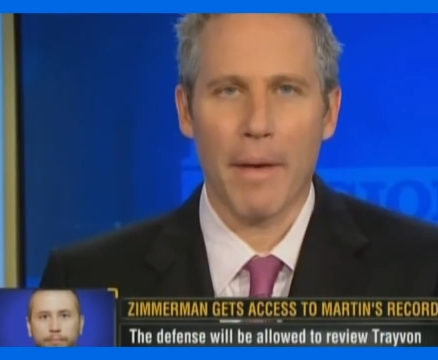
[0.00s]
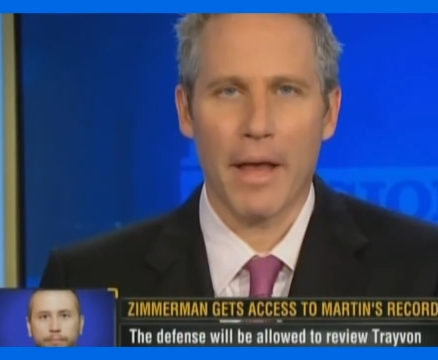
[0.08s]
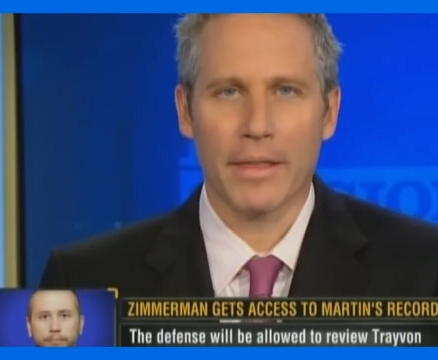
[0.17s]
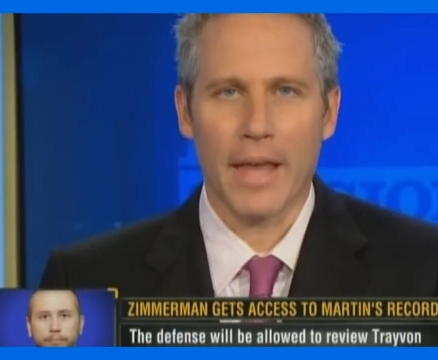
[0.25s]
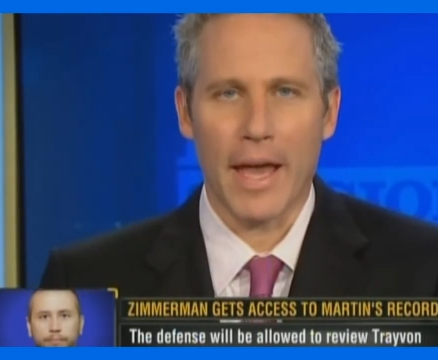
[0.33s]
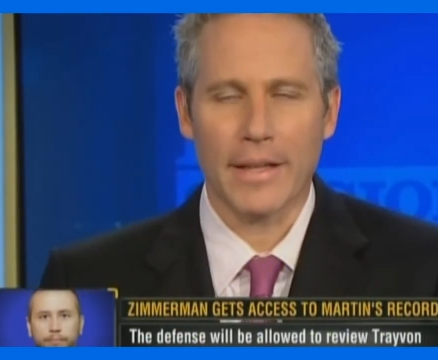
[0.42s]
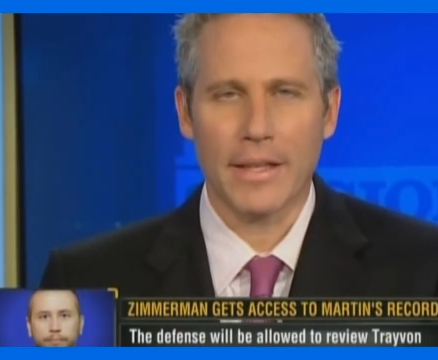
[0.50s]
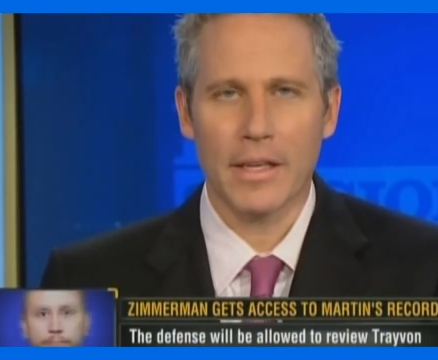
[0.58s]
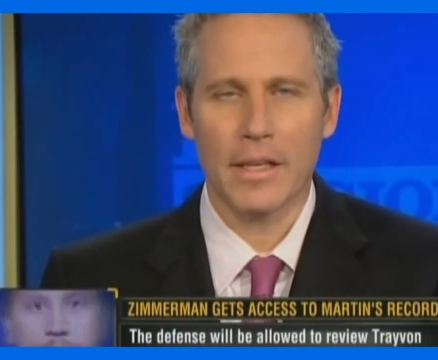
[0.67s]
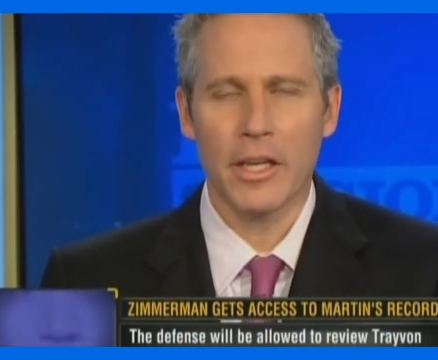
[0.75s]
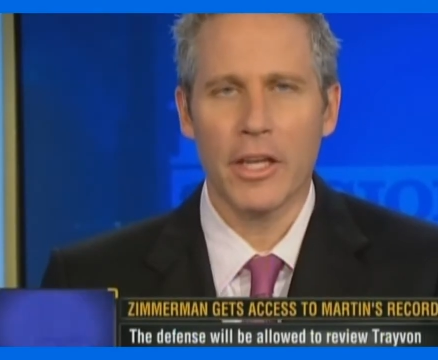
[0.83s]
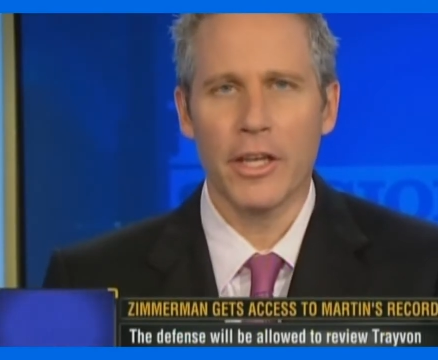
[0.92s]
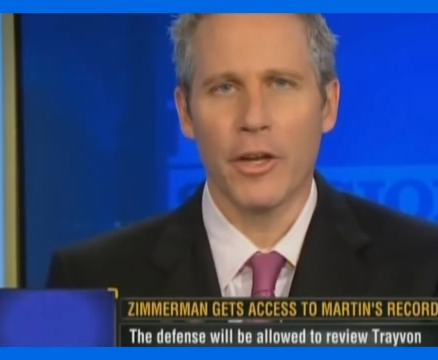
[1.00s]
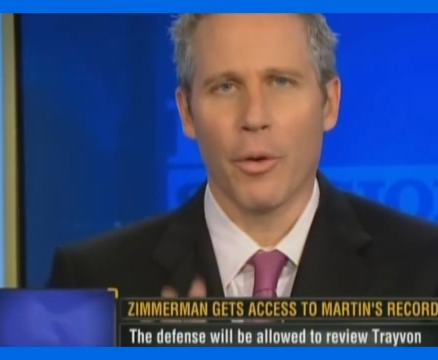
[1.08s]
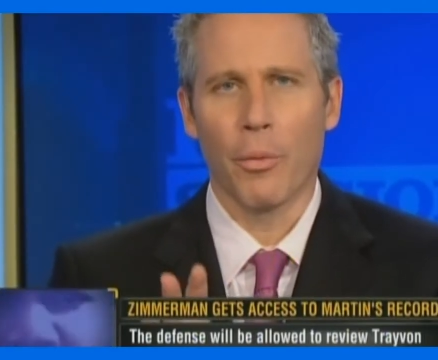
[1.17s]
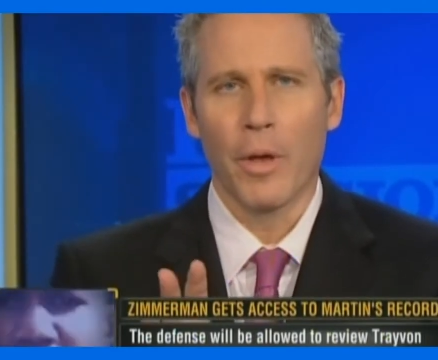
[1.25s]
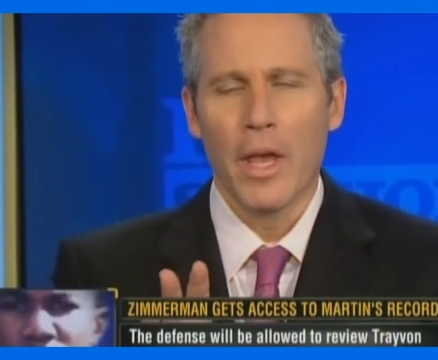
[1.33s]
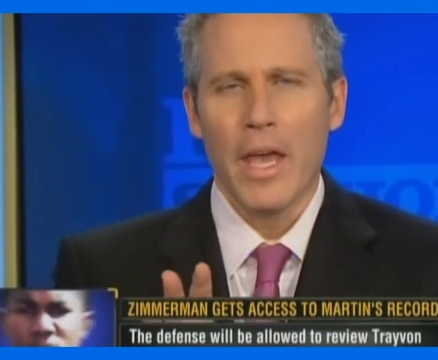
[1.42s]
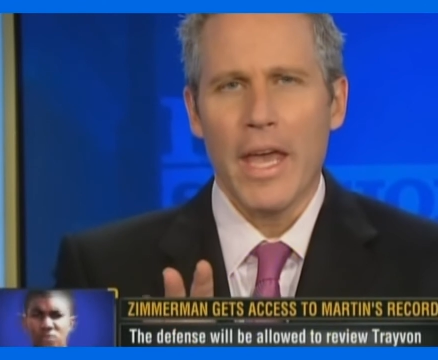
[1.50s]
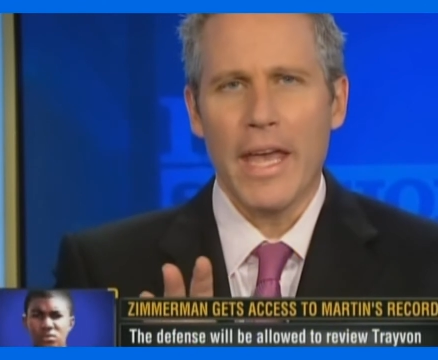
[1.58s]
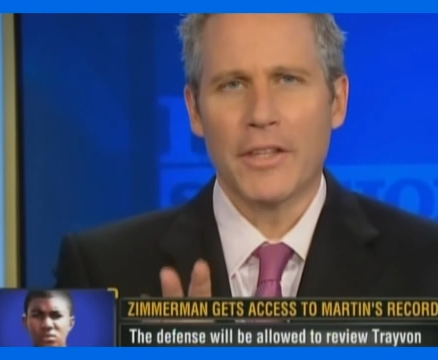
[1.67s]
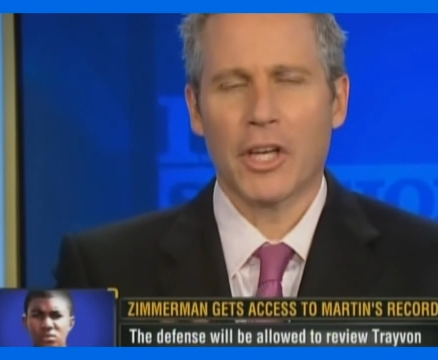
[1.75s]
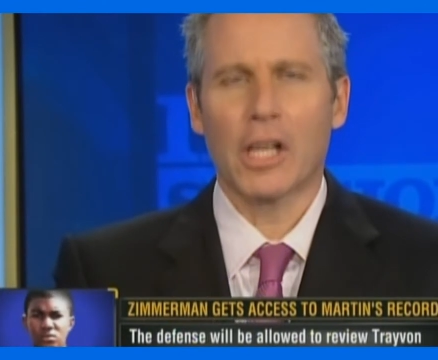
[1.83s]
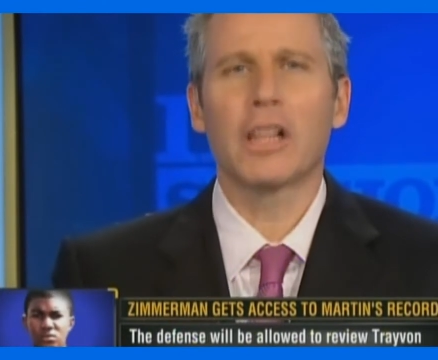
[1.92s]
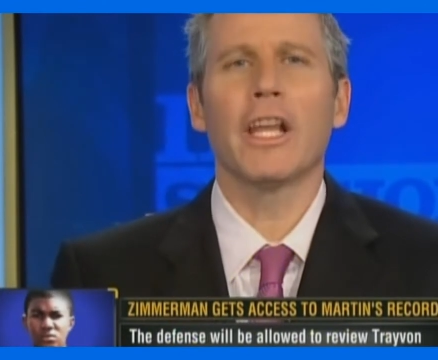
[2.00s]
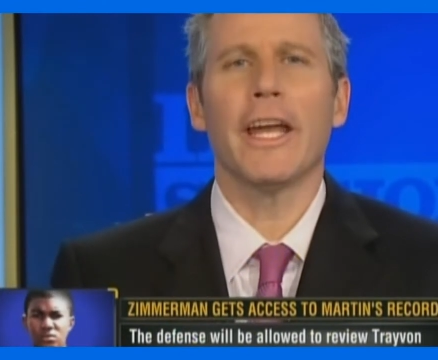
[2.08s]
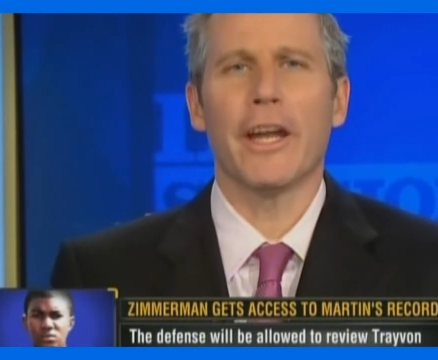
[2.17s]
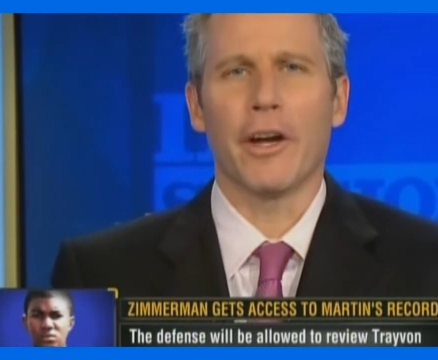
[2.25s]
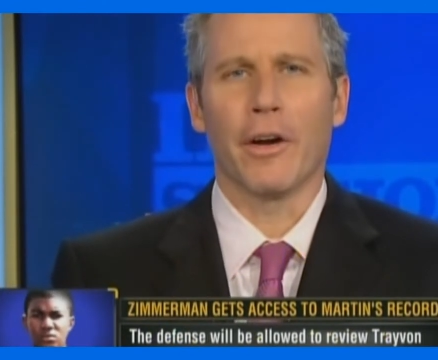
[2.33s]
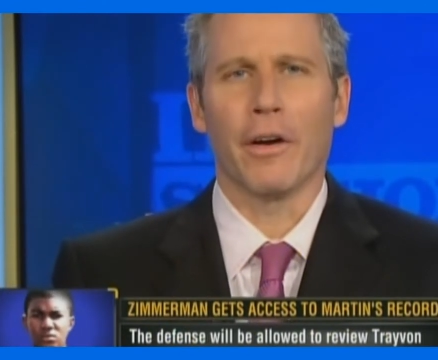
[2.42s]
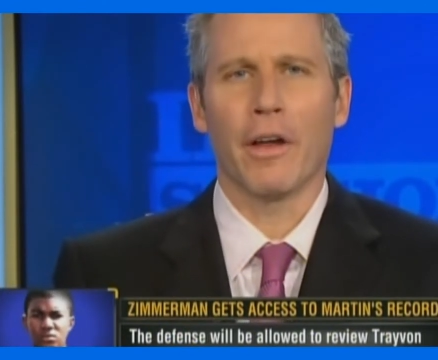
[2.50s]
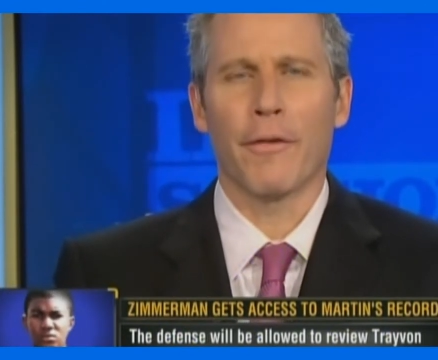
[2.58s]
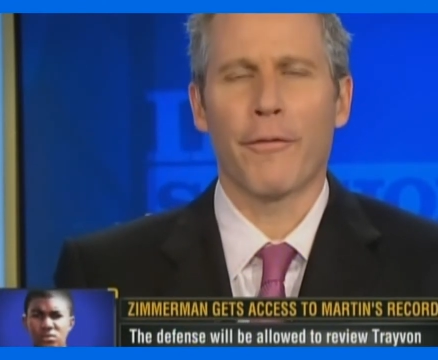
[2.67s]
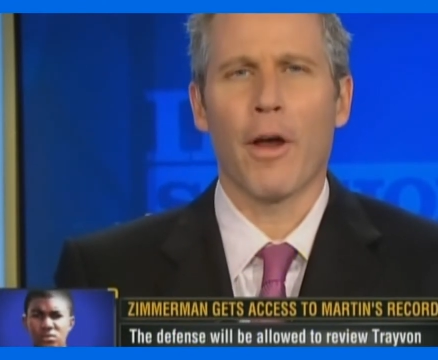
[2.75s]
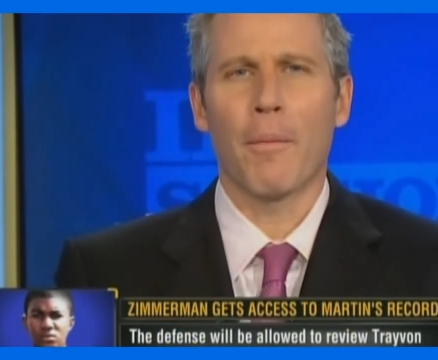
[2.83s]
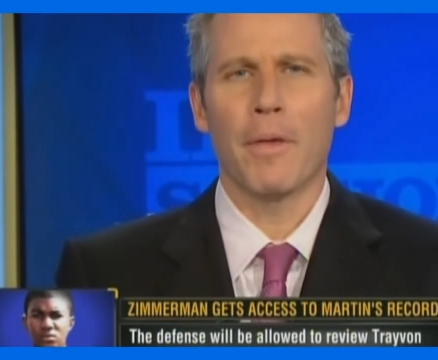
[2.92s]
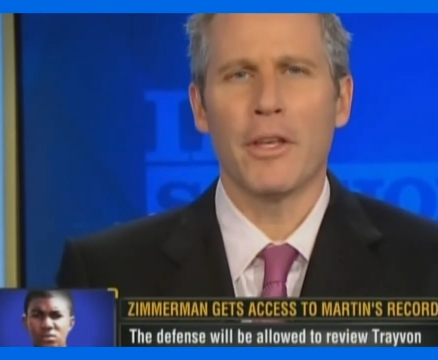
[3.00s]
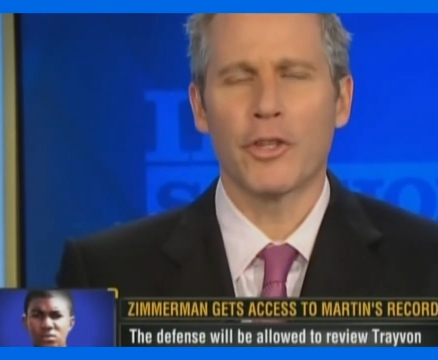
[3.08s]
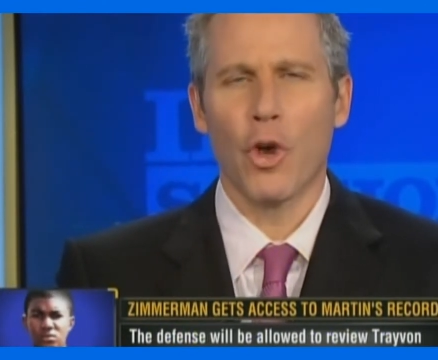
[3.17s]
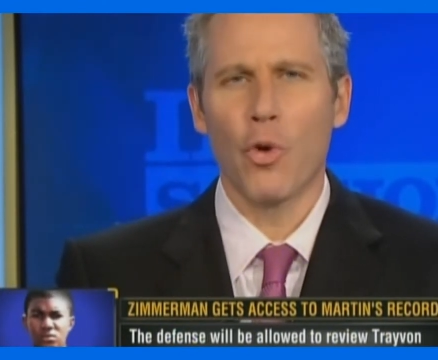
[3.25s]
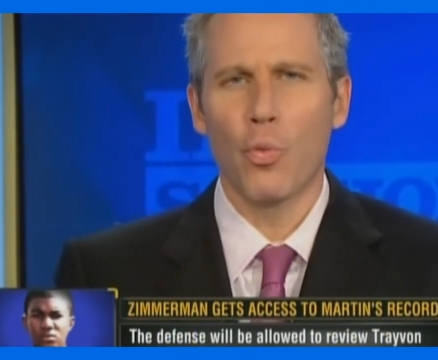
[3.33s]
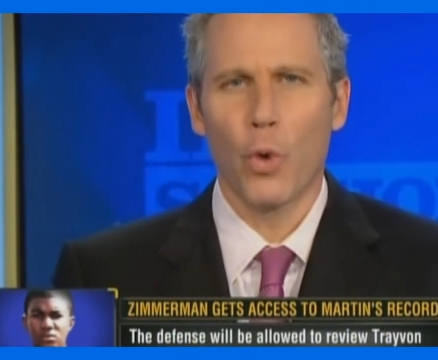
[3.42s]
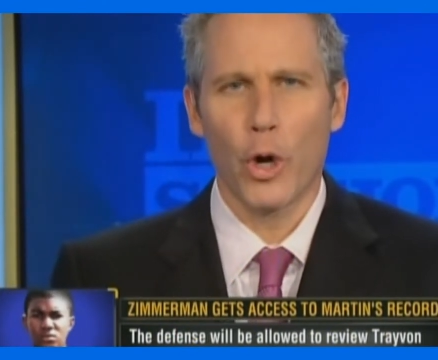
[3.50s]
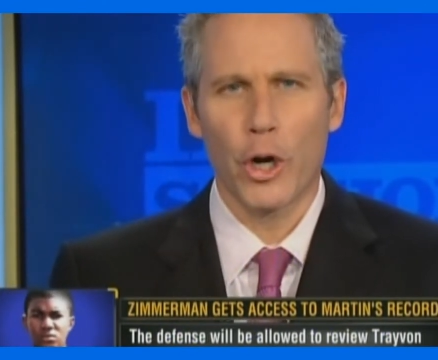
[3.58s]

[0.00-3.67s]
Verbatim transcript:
Speaker 1: how about that? You know, it's clear from his own